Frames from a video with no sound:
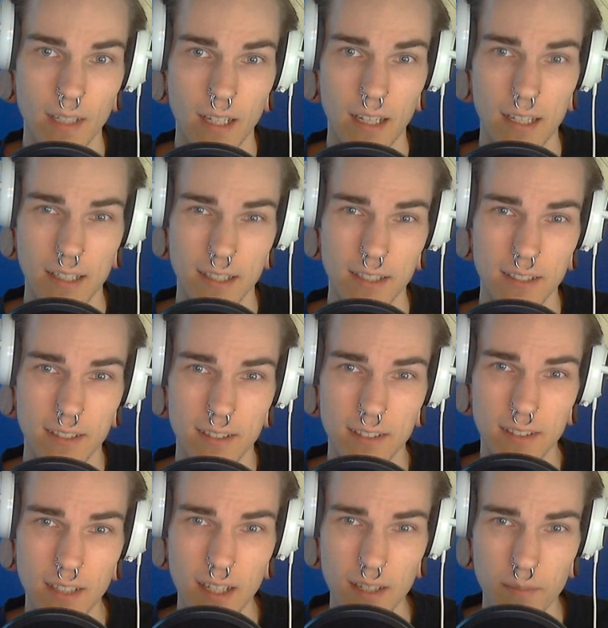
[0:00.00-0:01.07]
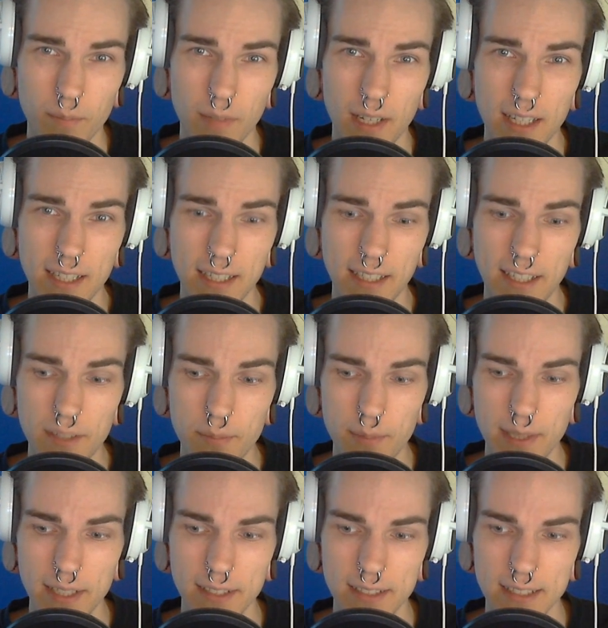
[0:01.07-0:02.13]
I got my ear
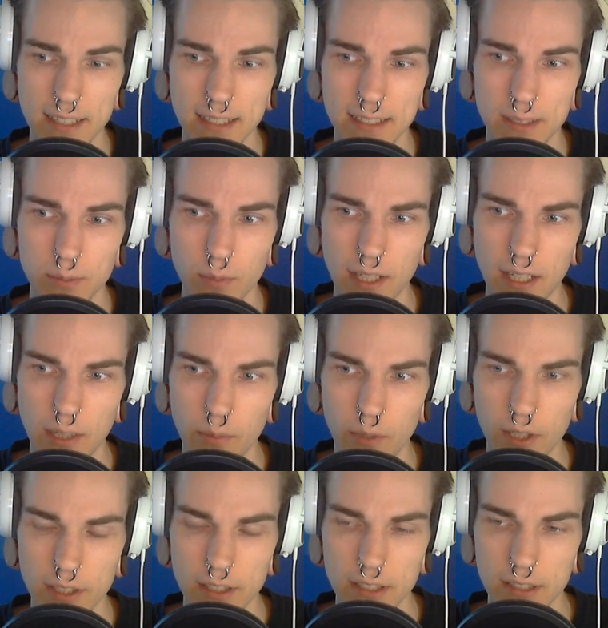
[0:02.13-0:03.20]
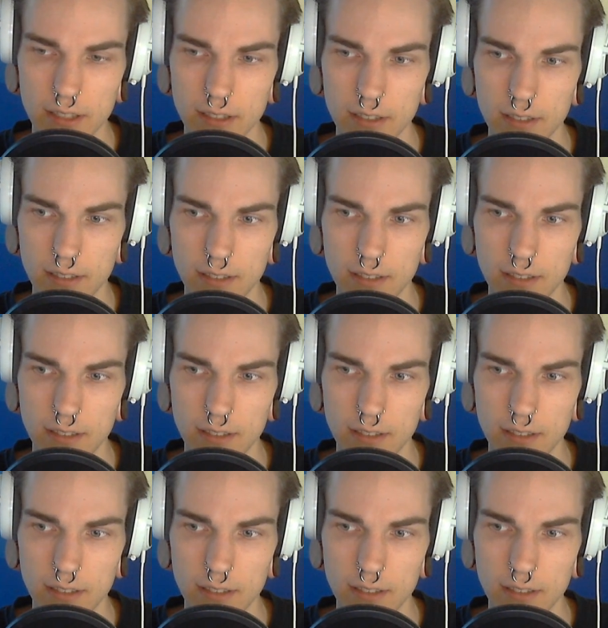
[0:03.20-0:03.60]
piercings when I was